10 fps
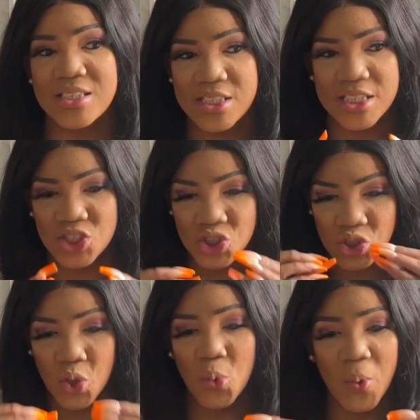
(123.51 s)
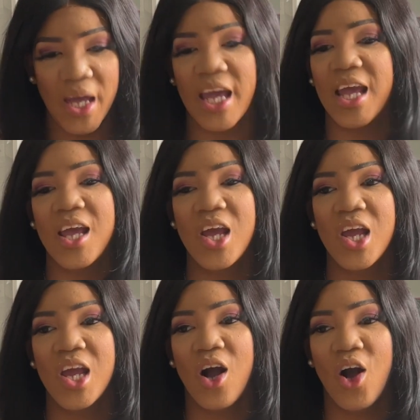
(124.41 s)
There's no way
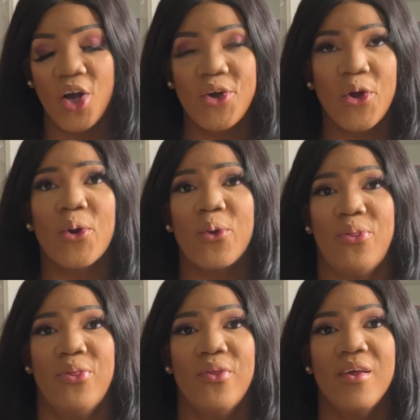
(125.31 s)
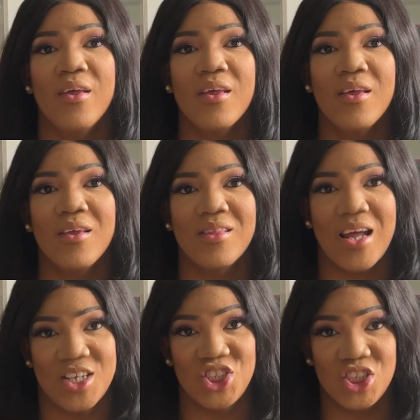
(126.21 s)
on earth
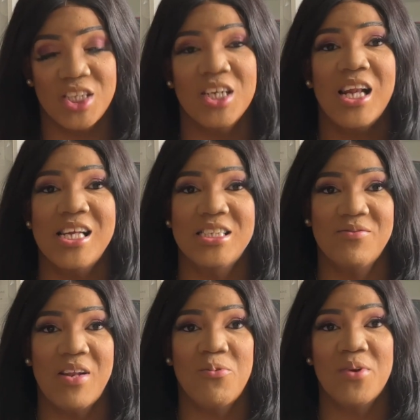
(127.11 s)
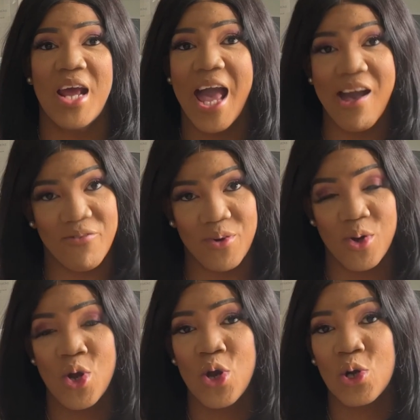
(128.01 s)
that a Chanel Classic Flap would
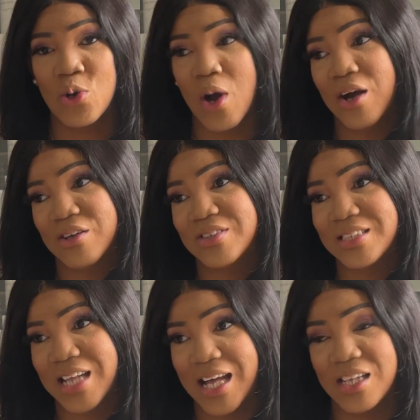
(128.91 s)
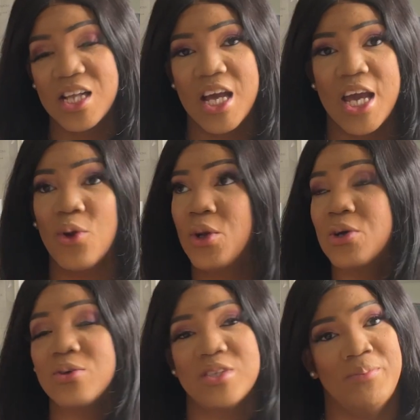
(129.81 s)
ever go out of style. It only
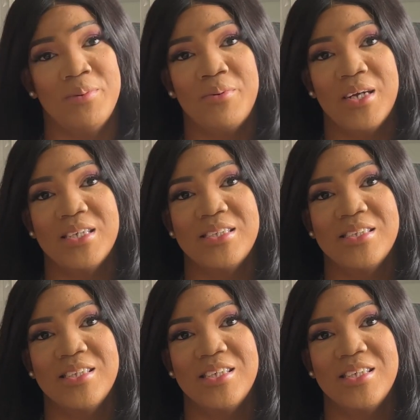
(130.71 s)
goes up in price.